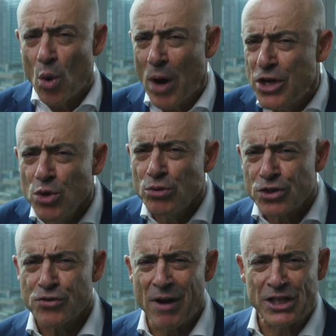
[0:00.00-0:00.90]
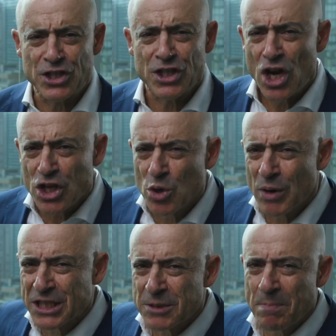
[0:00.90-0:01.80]
When you stretch,
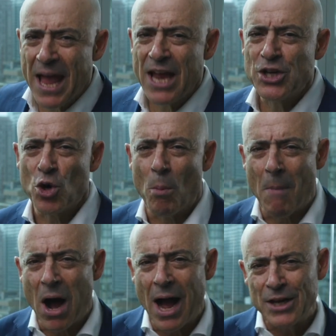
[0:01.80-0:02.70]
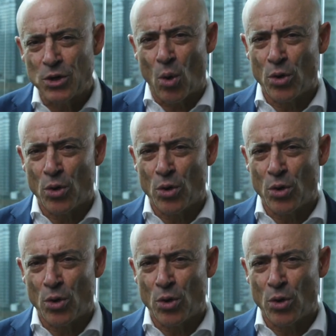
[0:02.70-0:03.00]
you expand your mind